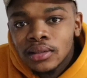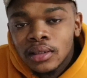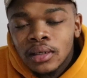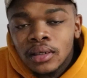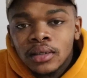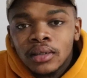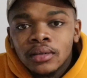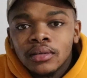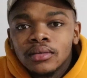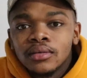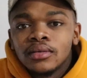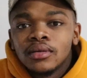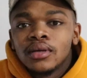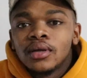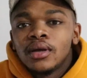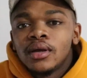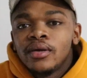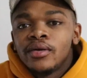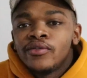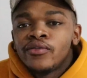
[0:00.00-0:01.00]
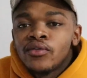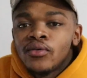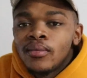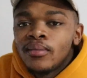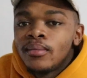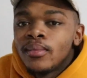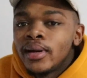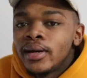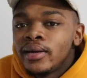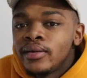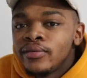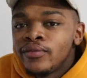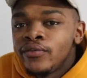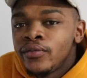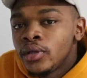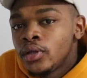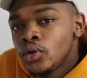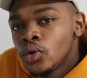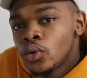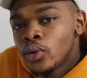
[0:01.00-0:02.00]
uh, from my
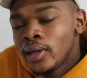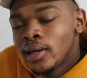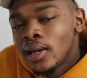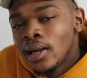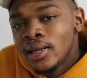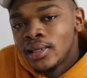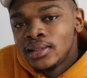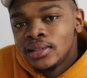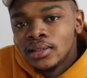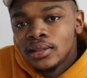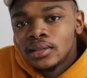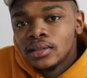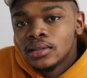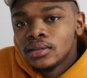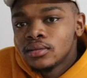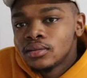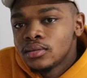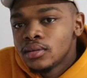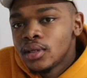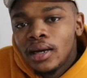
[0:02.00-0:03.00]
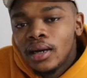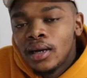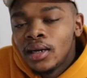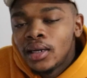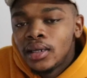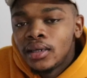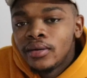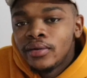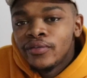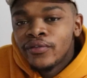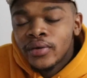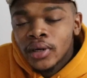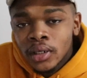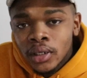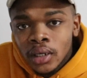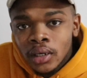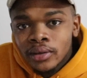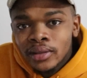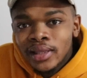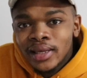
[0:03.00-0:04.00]
video analytics, I
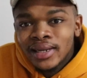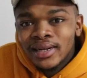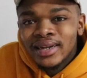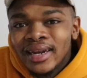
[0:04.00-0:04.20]
found out that